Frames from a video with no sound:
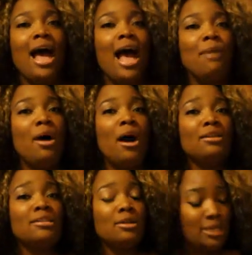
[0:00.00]
I'm
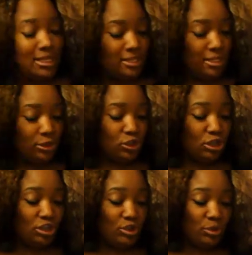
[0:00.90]
also listening
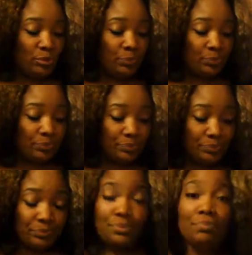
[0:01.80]
to
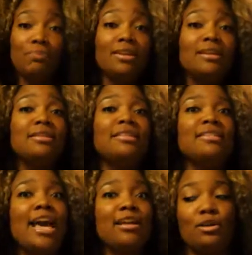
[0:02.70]

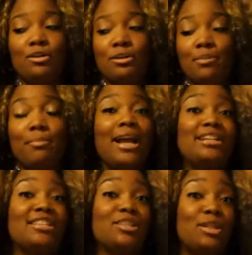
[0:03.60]
Settle by
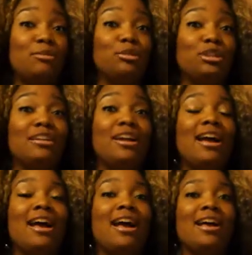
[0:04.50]
Disclosure.
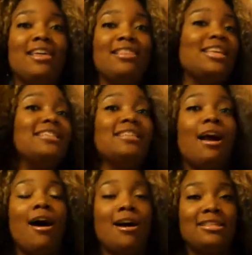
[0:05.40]
This is
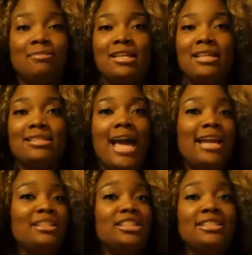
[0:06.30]
an awesome disc.
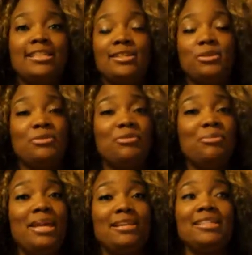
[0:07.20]
I can just listen to it
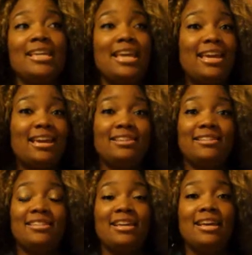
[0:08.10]
from end to
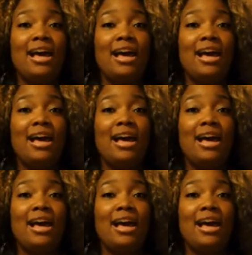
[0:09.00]
end,